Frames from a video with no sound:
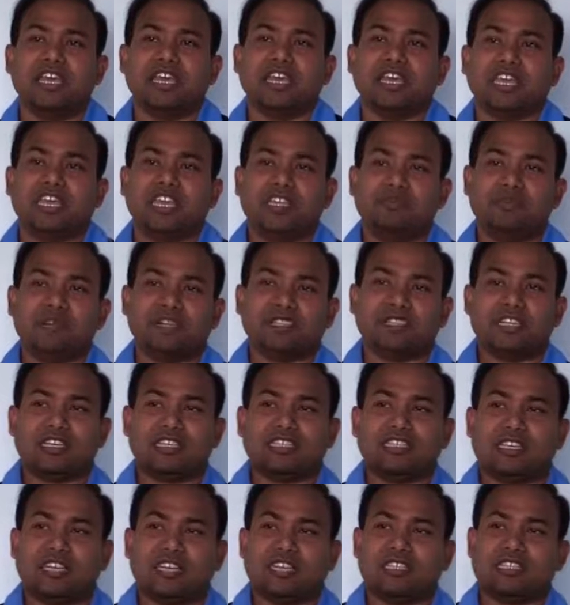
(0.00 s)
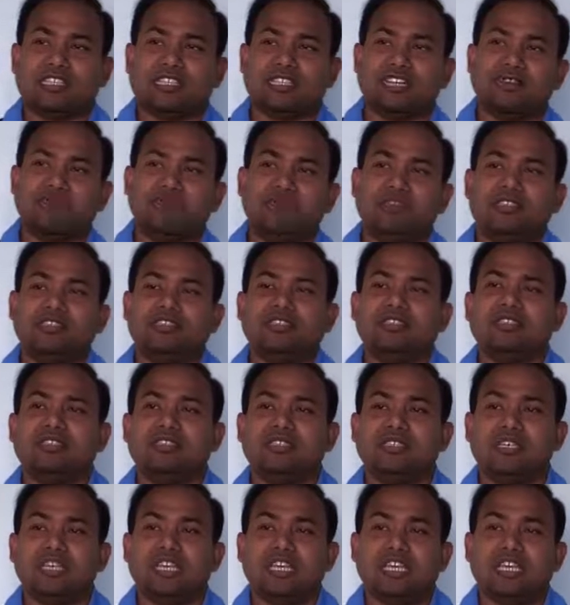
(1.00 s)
Infrastructure as a service is,